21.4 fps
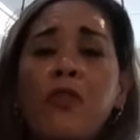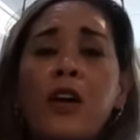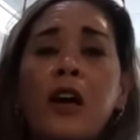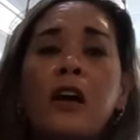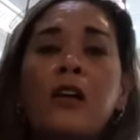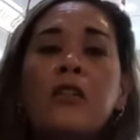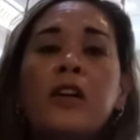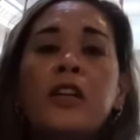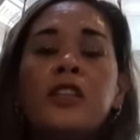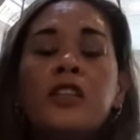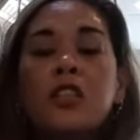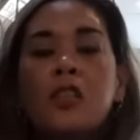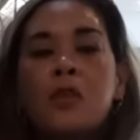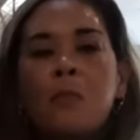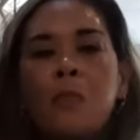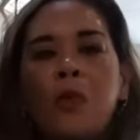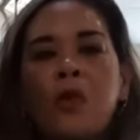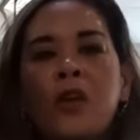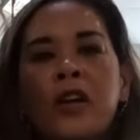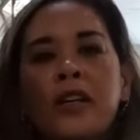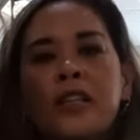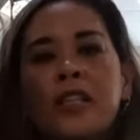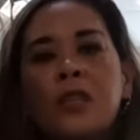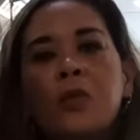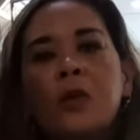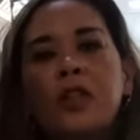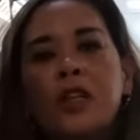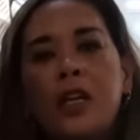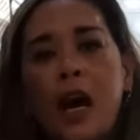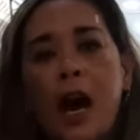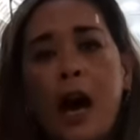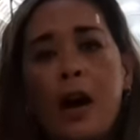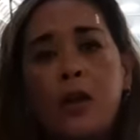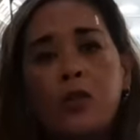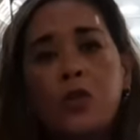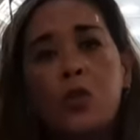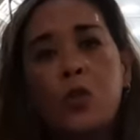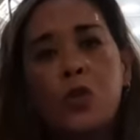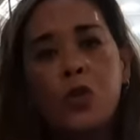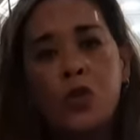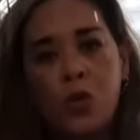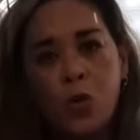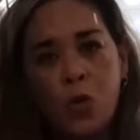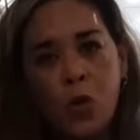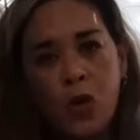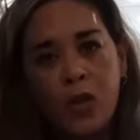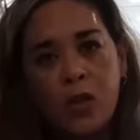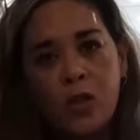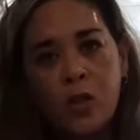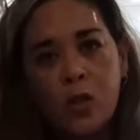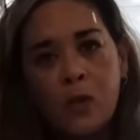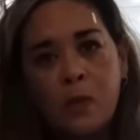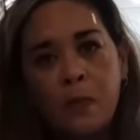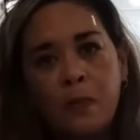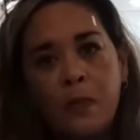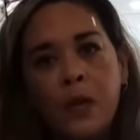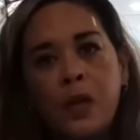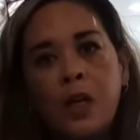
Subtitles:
very disappointed with the outdoor storage.